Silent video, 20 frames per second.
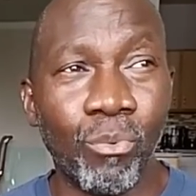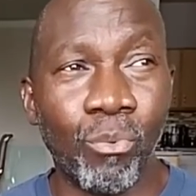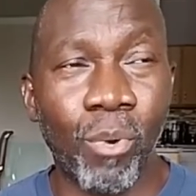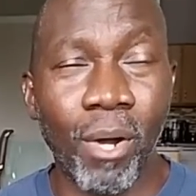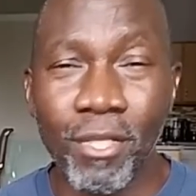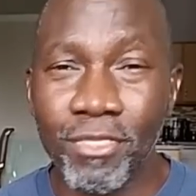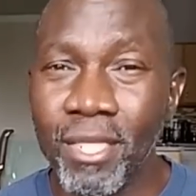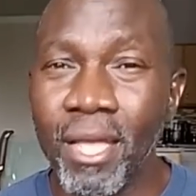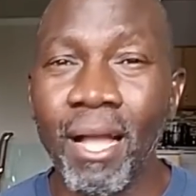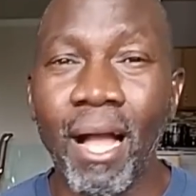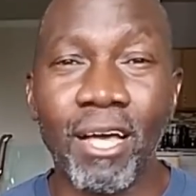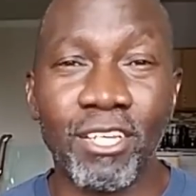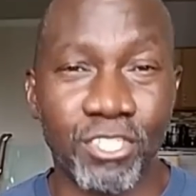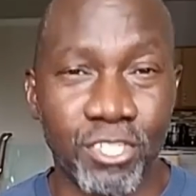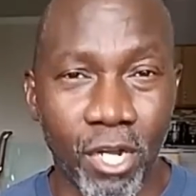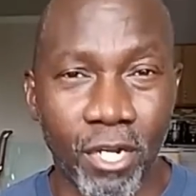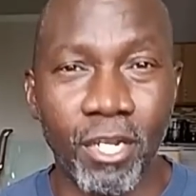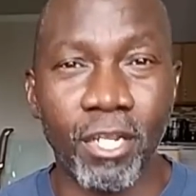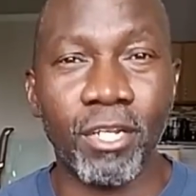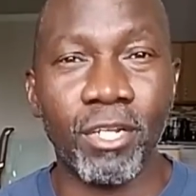one thing I
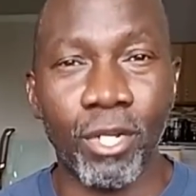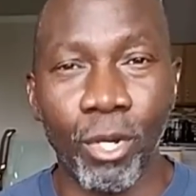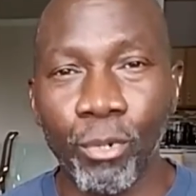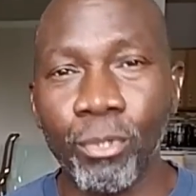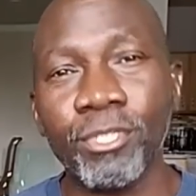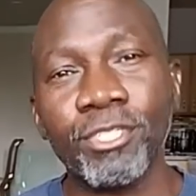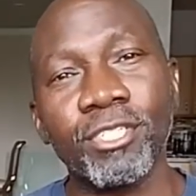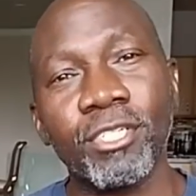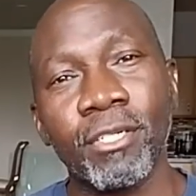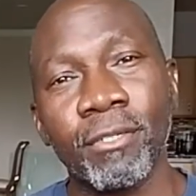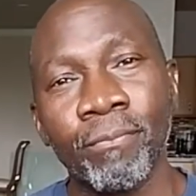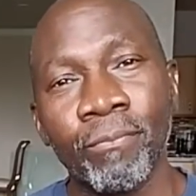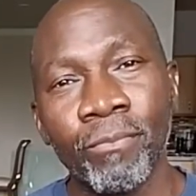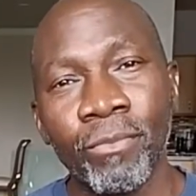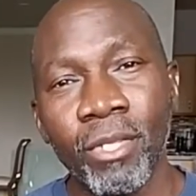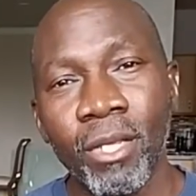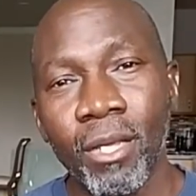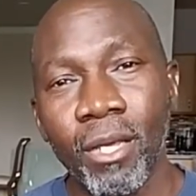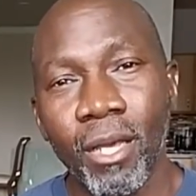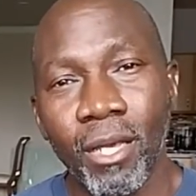started noticing
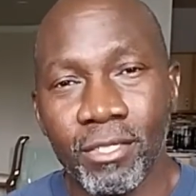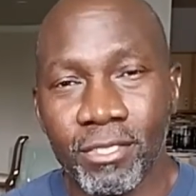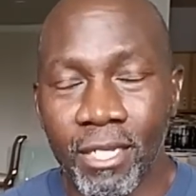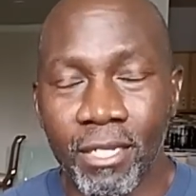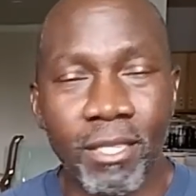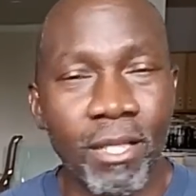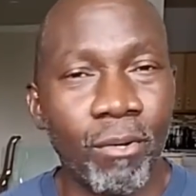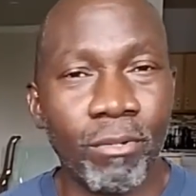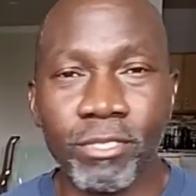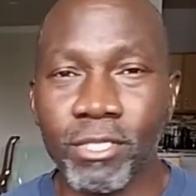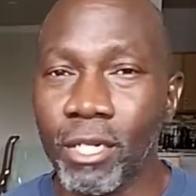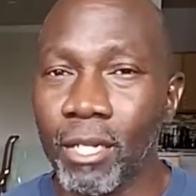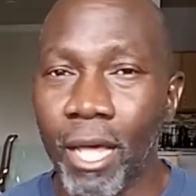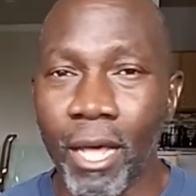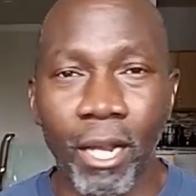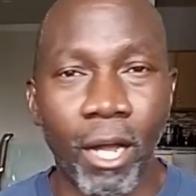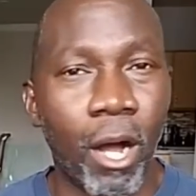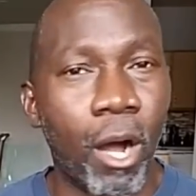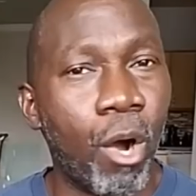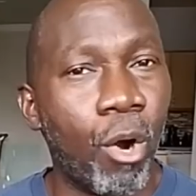is that there was a
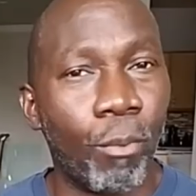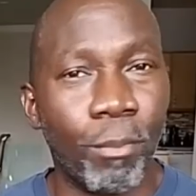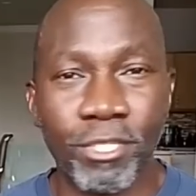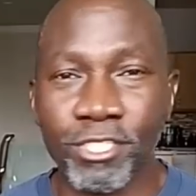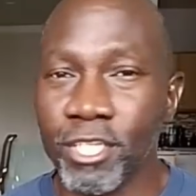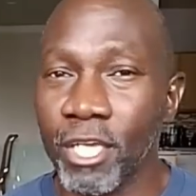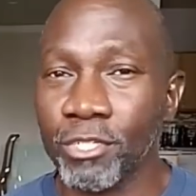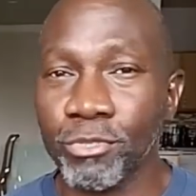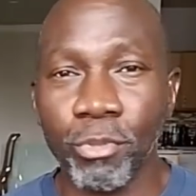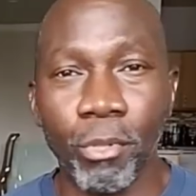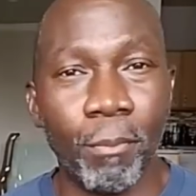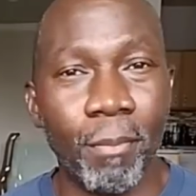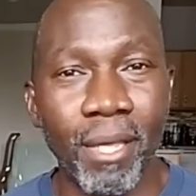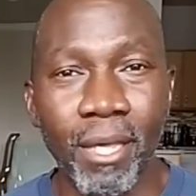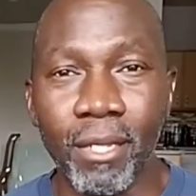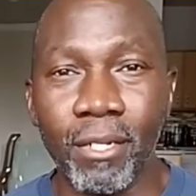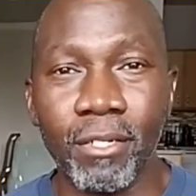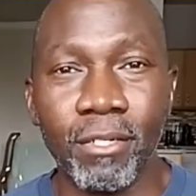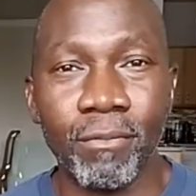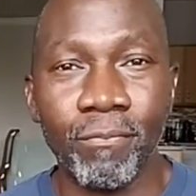lot of homosexual
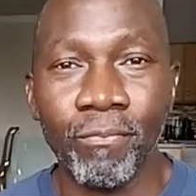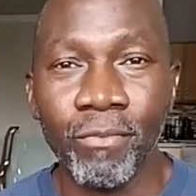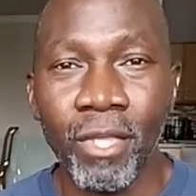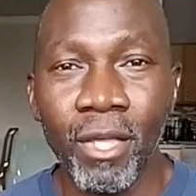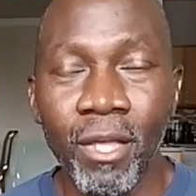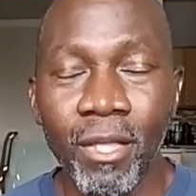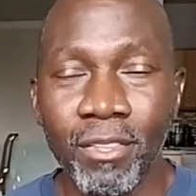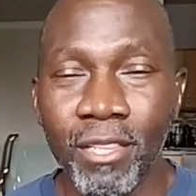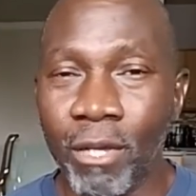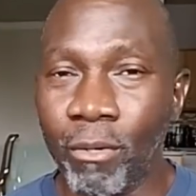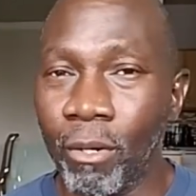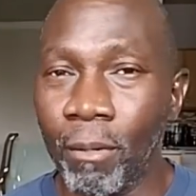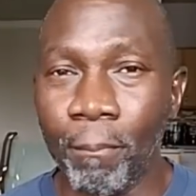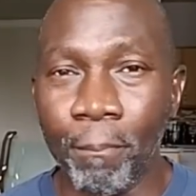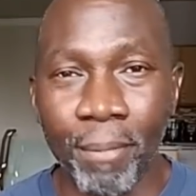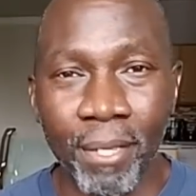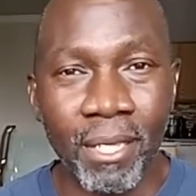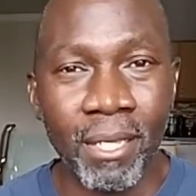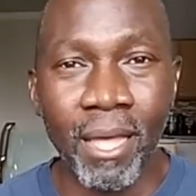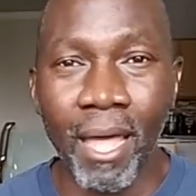men that
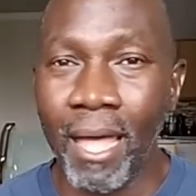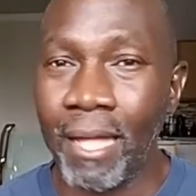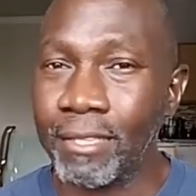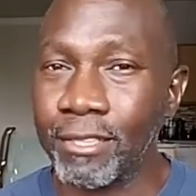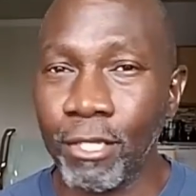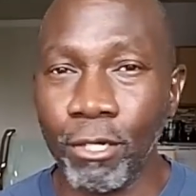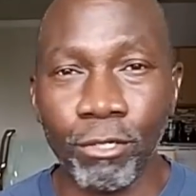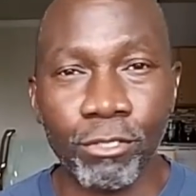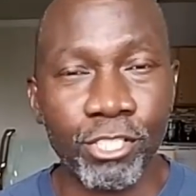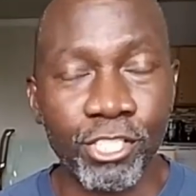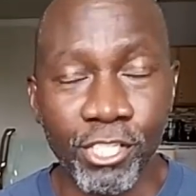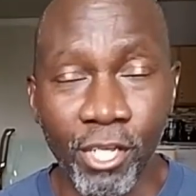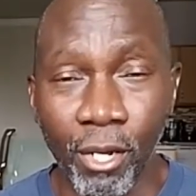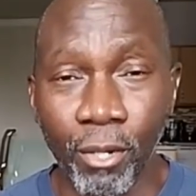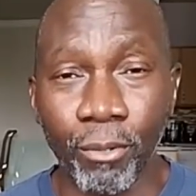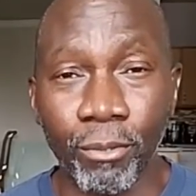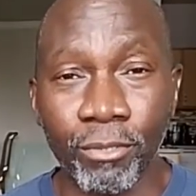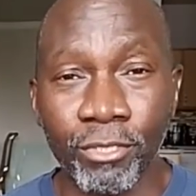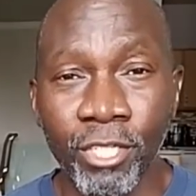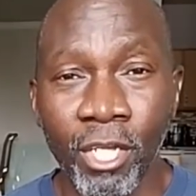would be at those
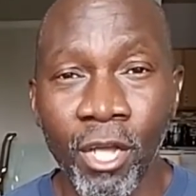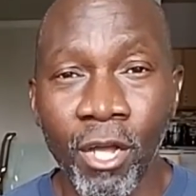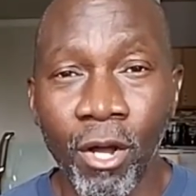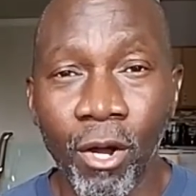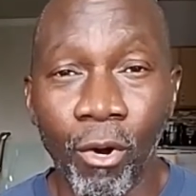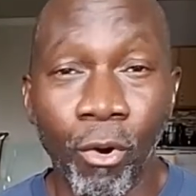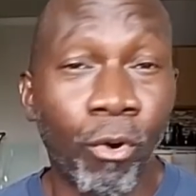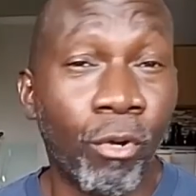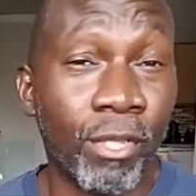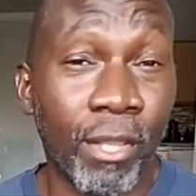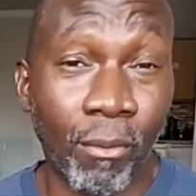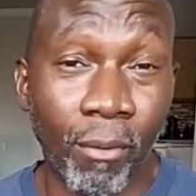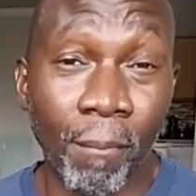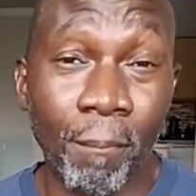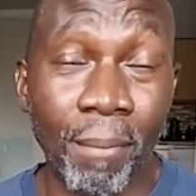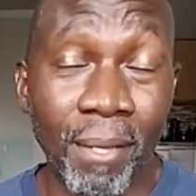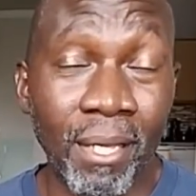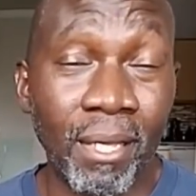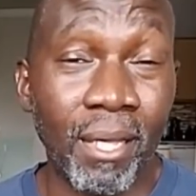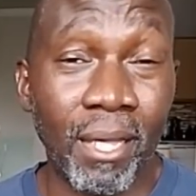shows, or that
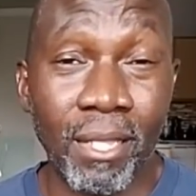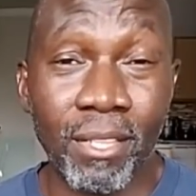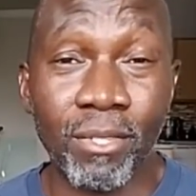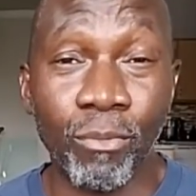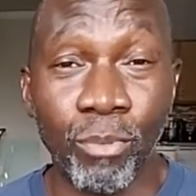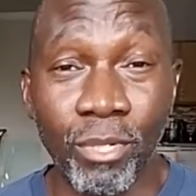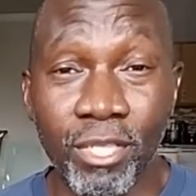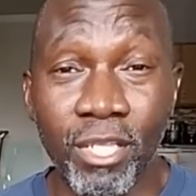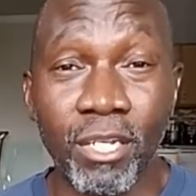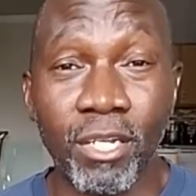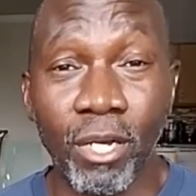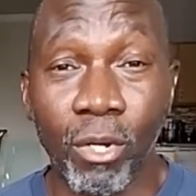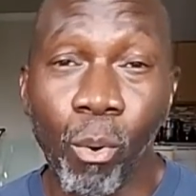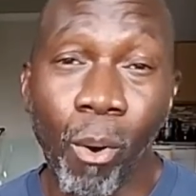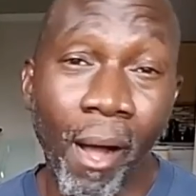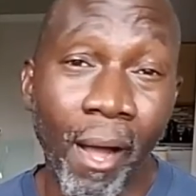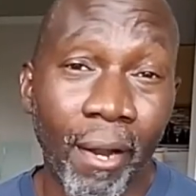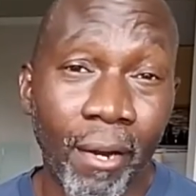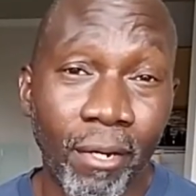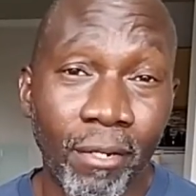would be in within the
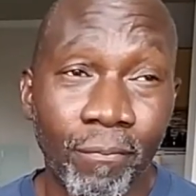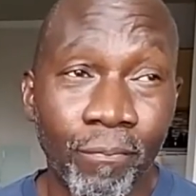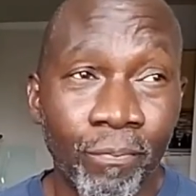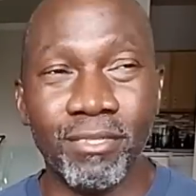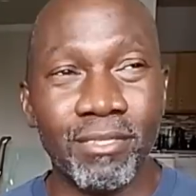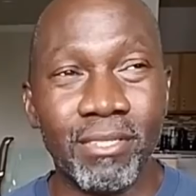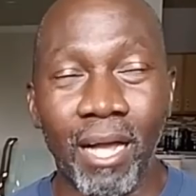choir.